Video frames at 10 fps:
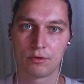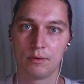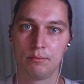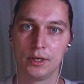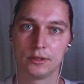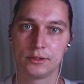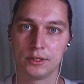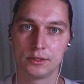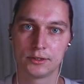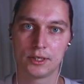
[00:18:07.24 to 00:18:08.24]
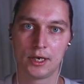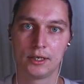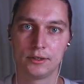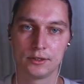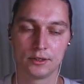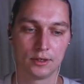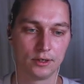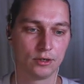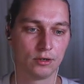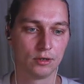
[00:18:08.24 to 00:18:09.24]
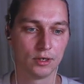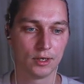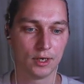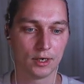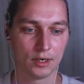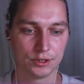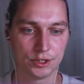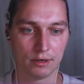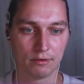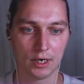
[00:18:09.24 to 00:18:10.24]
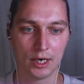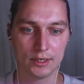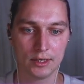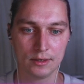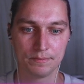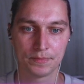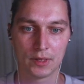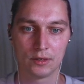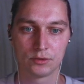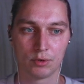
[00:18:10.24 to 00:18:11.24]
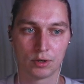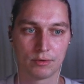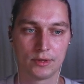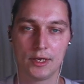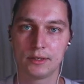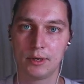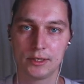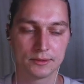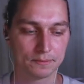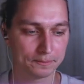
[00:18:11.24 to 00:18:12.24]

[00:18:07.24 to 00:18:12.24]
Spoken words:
built inside your Java IDE to work with database.